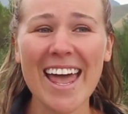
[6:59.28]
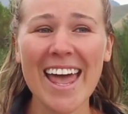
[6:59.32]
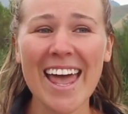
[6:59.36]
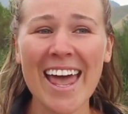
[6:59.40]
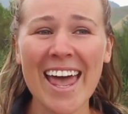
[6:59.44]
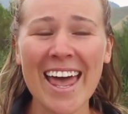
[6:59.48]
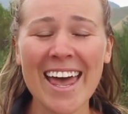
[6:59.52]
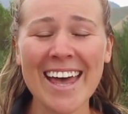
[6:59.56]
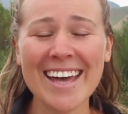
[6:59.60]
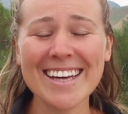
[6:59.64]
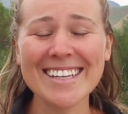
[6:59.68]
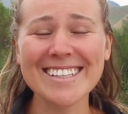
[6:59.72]

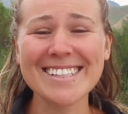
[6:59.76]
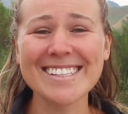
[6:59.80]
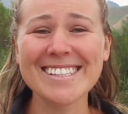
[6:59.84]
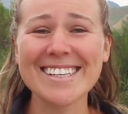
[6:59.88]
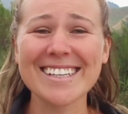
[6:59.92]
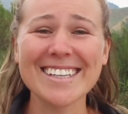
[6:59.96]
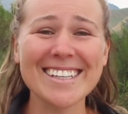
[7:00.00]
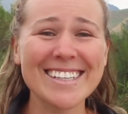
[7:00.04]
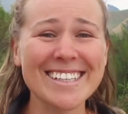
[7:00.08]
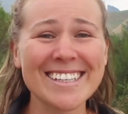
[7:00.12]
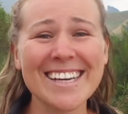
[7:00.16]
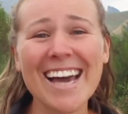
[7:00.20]
And
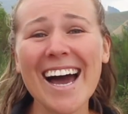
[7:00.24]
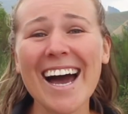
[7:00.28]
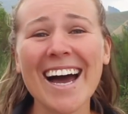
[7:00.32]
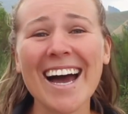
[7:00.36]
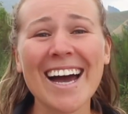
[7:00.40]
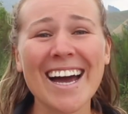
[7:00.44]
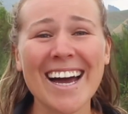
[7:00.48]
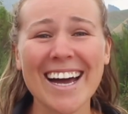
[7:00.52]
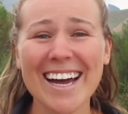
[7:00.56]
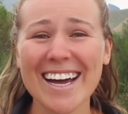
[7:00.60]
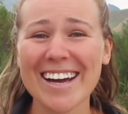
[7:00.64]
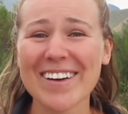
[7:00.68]
yeah,
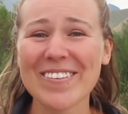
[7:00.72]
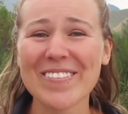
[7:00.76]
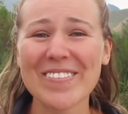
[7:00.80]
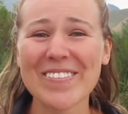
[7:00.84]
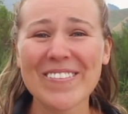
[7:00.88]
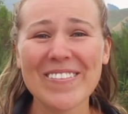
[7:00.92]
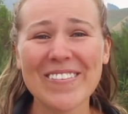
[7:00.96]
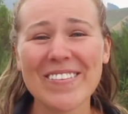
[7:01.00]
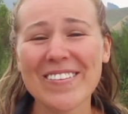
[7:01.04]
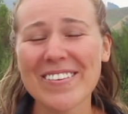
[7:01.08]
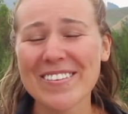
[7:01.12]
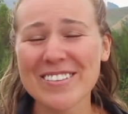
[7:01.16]

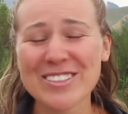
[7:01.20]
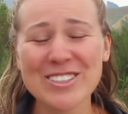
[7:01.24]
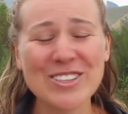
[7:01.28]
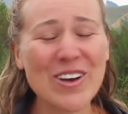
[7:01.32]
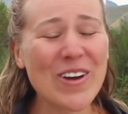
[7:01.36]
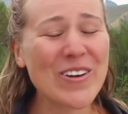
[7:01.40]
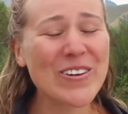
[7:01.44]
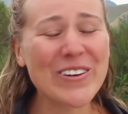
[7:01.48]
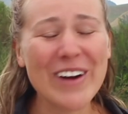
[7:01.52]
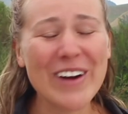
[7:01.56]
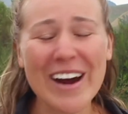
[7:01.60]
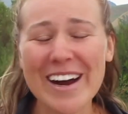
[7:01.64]

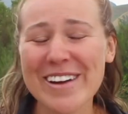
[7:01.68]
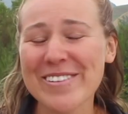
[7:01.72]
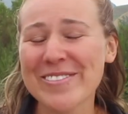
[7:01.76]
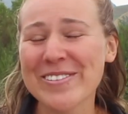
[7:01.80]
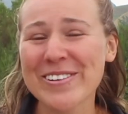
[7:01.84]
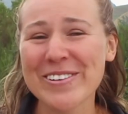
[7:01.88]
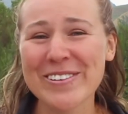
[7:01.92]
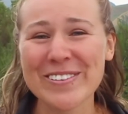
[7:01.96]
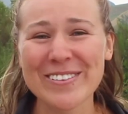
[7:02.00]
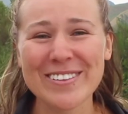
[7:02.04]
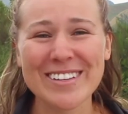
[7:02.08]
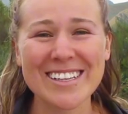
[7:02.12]
so
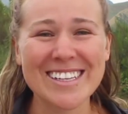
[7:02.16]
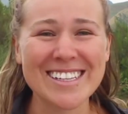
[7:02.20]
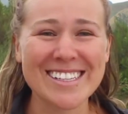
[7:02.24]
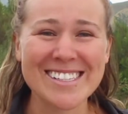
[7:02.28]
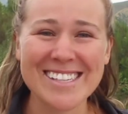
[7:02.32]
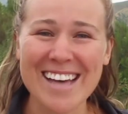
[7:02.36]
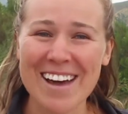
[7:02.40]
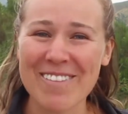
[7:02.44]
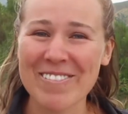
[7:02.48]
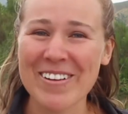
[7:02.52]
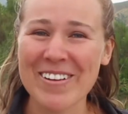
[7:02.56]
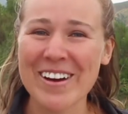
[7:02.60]
grateful for this
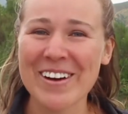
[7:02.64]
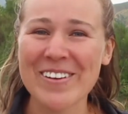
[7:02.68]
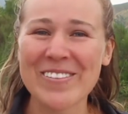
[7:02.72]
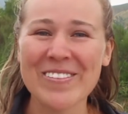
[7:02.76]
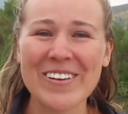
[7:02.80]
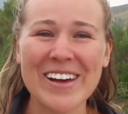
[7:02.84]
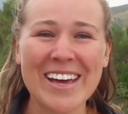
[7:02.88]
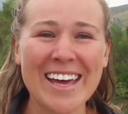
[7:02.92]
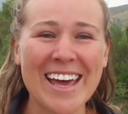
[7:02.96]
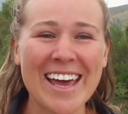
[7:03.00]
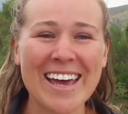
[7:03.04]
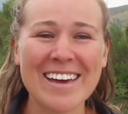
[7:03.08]
summer.
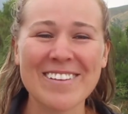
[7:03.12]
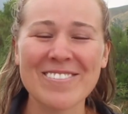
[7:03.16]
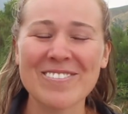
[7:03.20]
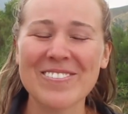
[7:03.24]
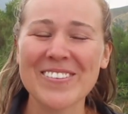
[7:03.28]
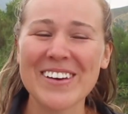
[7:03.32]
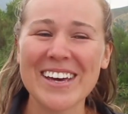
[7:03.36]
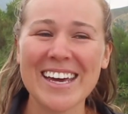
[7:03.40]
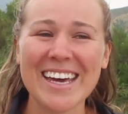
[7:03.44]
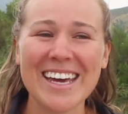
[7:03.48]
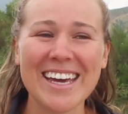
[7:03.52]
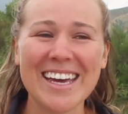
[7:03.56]
We have
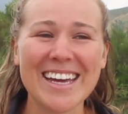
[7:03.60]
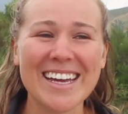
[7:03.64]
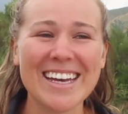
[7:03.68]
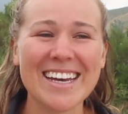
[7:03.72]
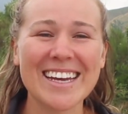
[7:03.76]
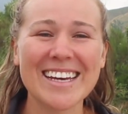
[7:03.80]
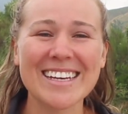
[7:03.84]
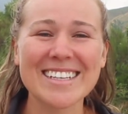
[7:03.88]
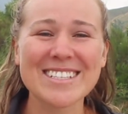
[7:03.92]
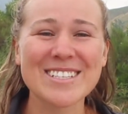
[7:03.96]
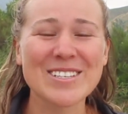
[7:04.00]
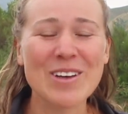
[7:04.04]
been
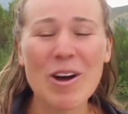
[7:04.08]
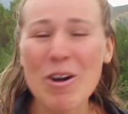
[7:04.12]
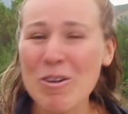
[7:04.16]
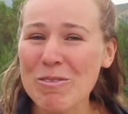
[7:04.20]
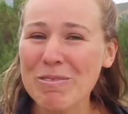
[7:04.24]
so